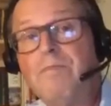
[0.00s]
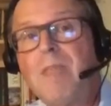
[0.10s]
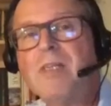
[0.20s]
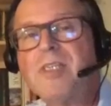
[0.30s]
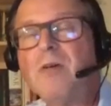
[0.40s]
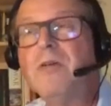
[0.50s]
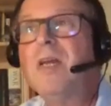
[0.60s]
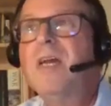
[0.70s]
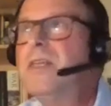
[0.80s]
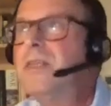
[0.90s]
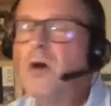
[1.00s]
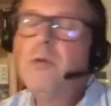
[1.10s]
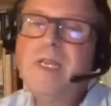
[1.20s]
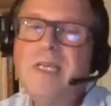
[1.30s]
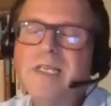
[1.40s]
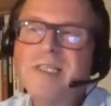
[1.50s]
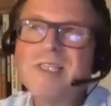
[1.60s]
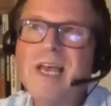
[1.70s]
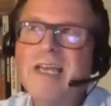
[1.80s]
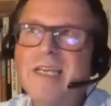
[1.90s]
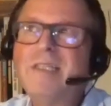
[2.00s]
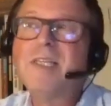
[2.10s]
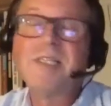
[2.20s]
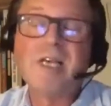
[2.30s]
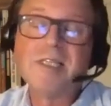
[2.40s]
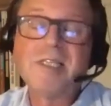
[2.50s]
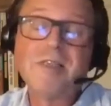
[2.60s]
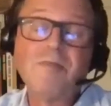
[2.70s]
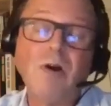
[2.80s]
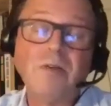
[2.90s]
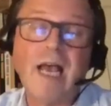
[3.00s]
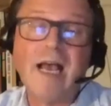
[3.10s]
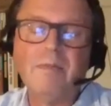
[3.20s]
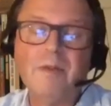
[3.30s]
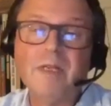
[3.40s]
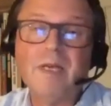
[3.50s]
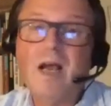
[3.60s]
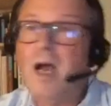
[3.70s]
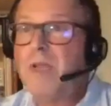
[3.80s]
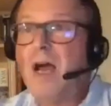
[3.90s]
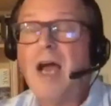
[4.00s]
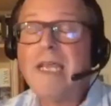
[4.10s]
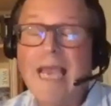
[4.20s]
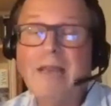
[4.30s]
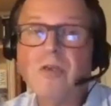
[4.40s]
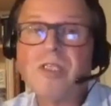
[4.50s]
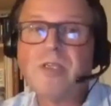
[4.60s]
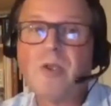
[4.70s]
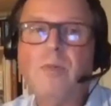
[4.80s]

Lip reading: So nobody can say disasters won't happen. I mean, I cannot stop a